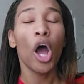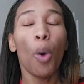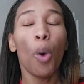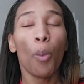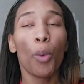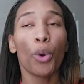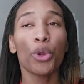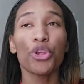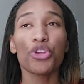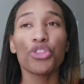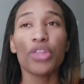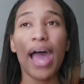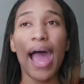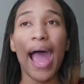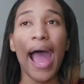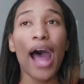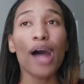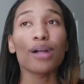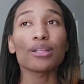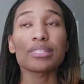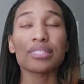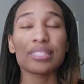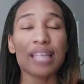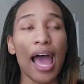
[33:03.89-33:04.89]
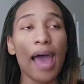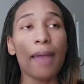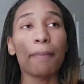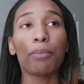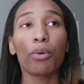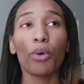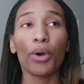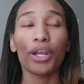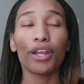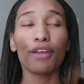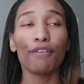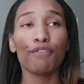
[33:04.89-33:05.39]
where you're the outside
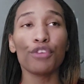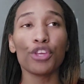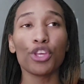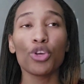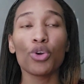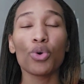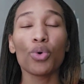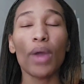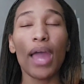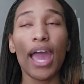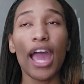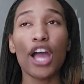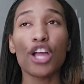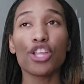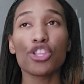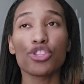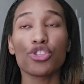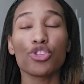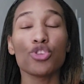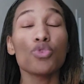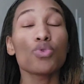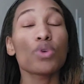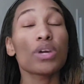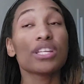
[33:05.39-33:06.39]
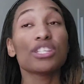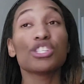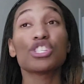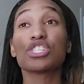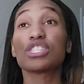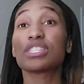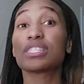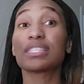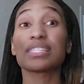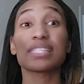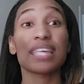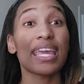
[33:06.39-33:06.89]
point of view and you can
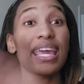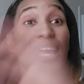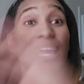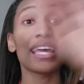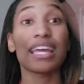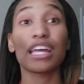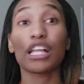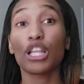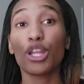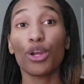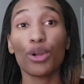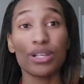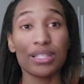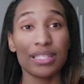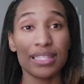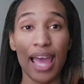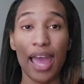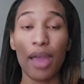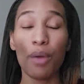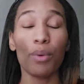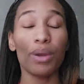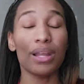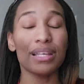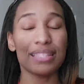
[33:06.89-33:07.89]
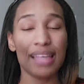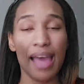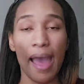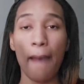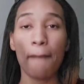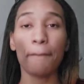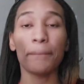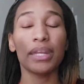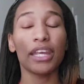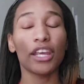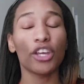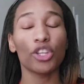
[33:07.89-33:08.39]
see it clear as day what is
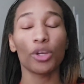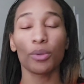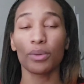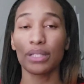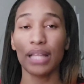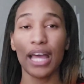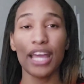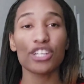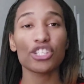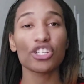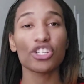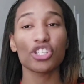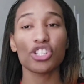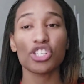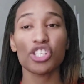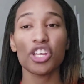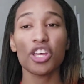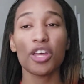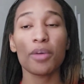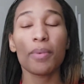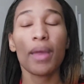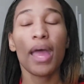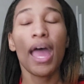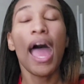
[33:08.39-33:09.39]
happening in the relationship.